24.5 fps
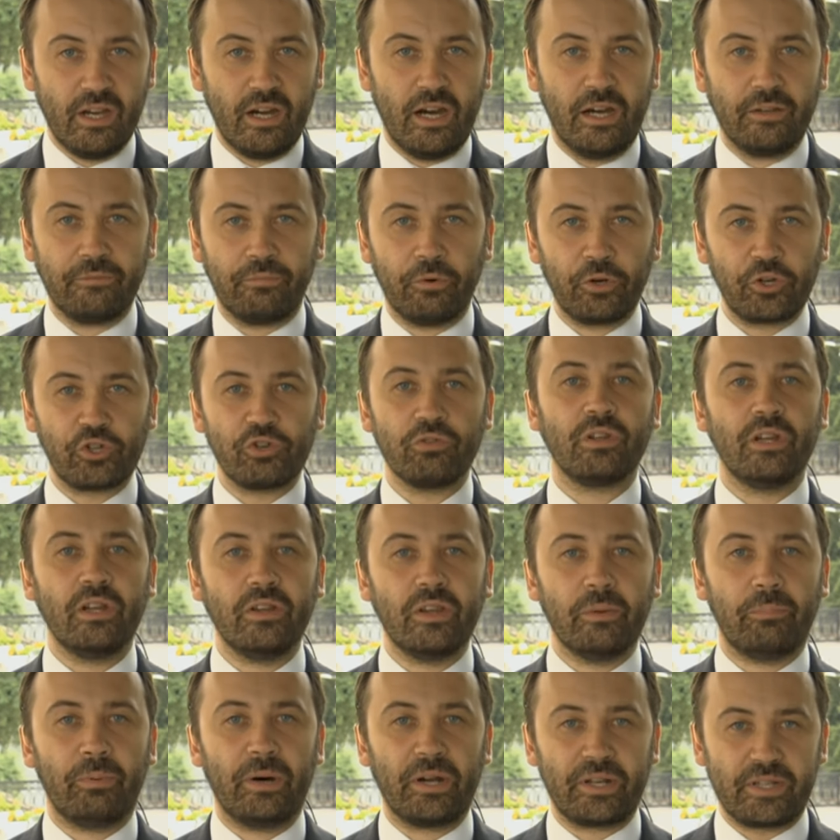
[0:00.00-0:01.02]
Unfortunately,
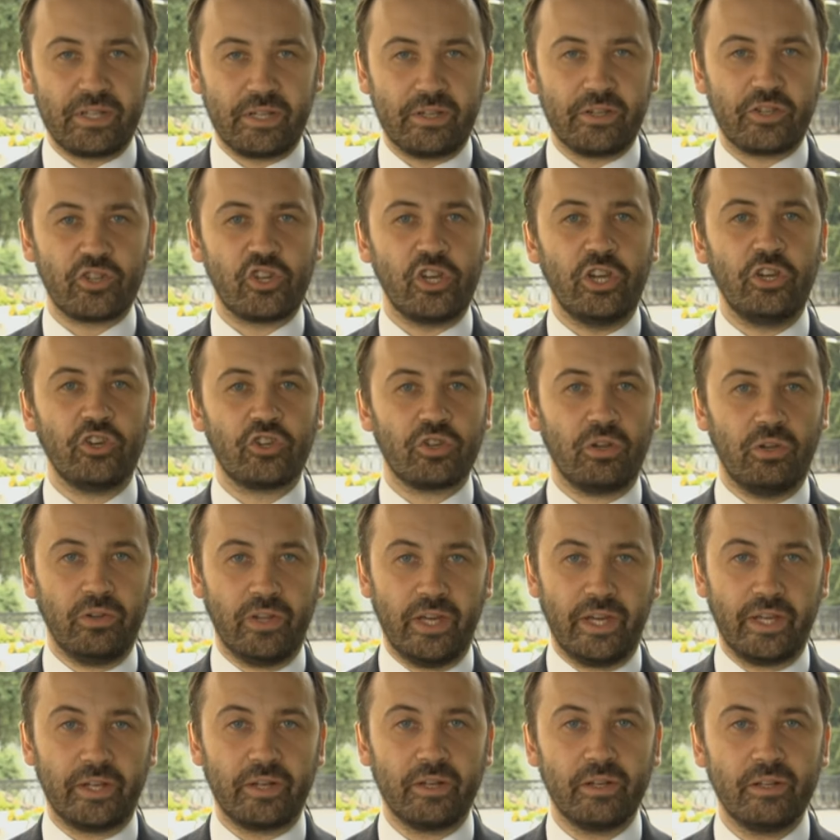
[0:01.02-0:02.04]
the party has changed all
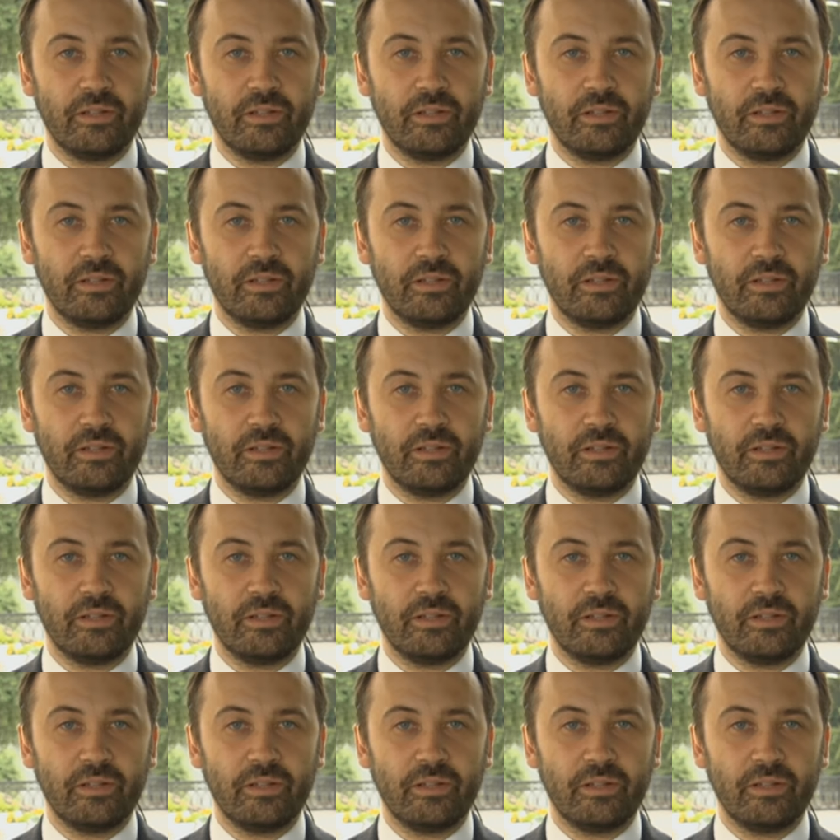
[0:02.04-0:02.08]
that.